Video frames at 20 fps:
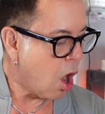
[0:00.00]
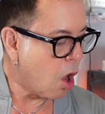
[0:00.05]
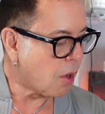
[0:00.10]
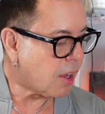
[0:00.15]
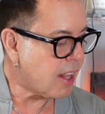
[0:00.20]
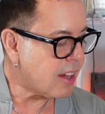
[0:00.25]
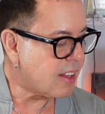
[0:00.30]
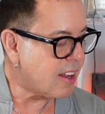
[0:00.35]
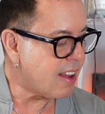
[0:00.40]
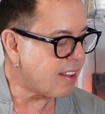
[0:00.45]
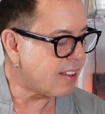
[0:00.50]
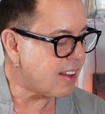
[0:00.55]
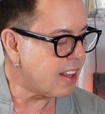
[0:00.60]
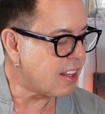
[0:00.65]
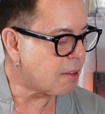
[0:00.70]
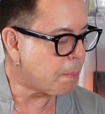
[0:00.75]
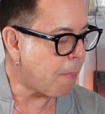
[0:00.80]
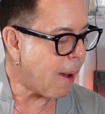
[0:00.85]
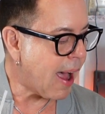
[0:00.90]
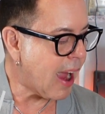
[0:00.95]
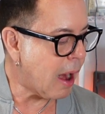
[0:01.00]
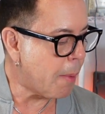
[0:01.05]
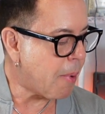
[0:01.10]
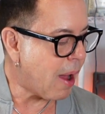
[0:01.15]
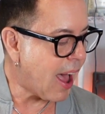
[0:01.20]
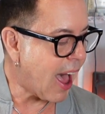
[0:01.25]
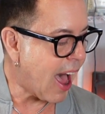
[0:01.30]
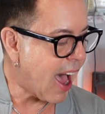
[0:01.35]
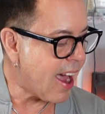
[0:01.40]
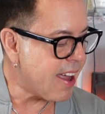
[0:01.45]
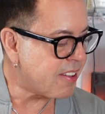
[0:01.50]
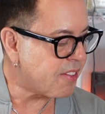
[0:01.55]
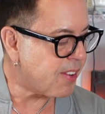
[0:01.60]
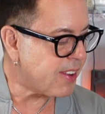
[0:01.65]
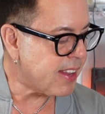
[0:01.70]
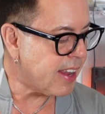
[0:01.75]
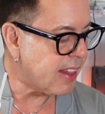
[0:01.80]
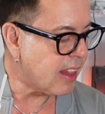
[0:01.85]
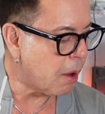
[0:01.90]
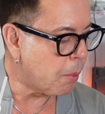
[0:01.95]
Okay, this inspired by Iced
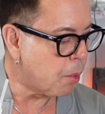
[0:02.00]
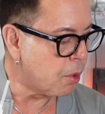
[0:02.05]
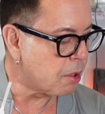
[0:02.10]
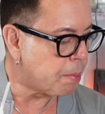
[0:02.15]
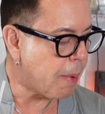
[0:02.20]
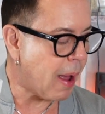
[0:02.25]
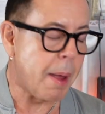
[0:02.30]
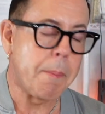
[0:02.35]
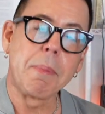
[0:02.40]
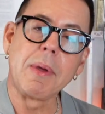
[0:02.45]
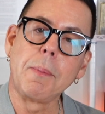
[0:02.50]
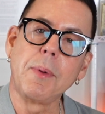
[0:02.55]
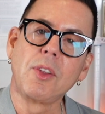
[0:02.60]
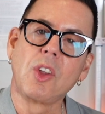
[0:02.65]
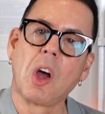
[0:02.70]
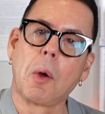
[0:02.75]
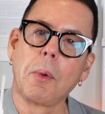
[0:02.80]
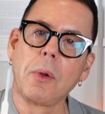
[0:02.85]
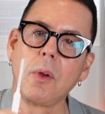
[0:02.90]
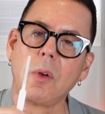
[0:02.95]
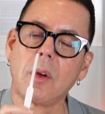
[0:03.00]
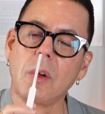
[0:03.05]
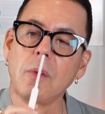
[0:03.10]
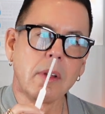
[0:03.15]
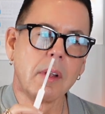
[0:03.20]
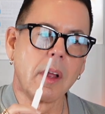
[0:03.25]
Vanilla Woods by B B W.